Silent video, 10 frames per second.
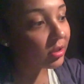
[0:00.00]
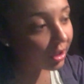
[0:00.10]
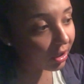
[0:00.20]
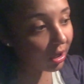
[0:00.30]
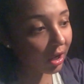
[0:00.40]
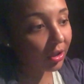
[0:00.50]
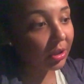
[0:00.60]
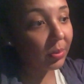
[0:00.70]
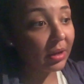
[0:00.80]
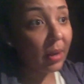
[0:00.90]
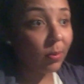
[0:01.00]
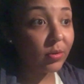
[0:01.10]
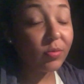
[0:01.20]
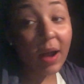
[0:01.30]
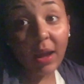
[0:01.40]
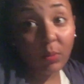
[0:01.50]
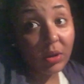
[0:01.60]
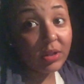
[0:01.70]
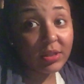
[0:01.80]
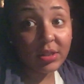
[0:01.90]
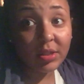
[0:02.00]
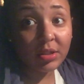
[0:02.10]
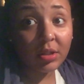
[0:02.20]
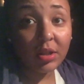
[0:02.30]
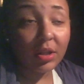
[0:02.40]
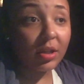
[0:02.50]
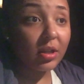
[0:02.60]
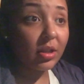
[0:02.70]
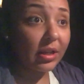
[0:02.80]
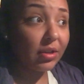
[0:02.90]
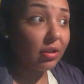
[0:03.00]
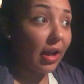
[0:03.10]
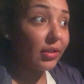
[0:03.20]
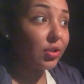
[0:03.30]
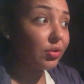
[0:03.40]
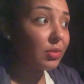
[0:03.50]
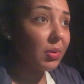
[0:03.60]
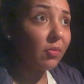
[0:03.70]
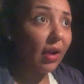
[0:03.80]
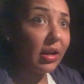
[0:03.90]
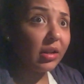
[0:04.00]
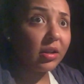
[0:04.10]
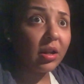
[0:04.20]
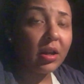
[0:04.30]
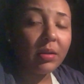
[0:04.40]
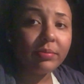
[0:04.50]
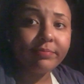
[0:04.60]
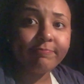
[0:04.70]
So you're not going to be able to ride with us like you like to. It's been raining today.